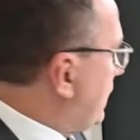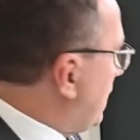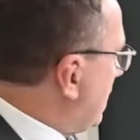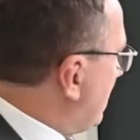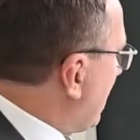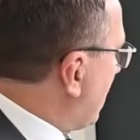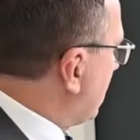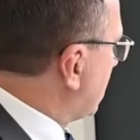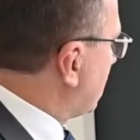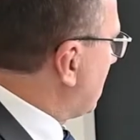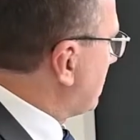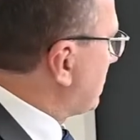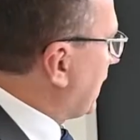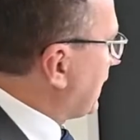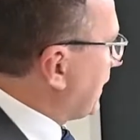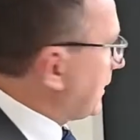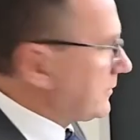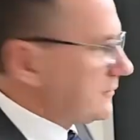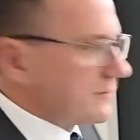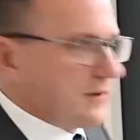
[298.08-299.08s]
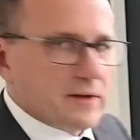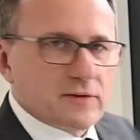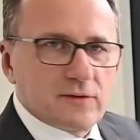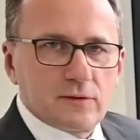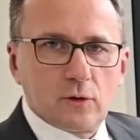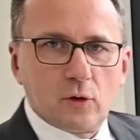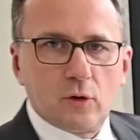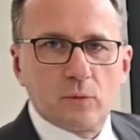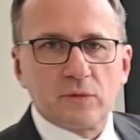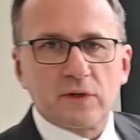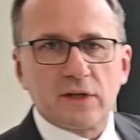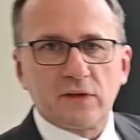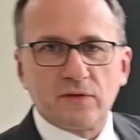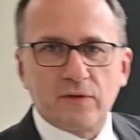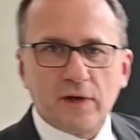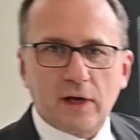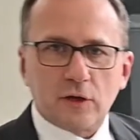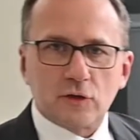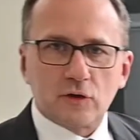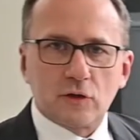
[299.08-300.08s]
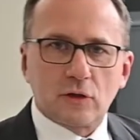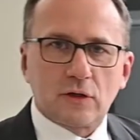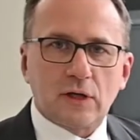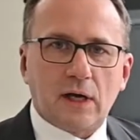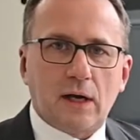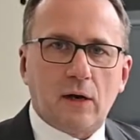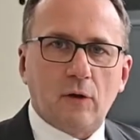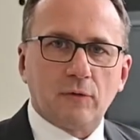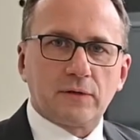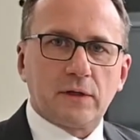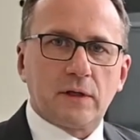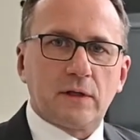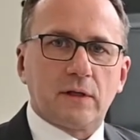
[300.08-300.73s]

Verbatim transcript: We've um, completed the operation.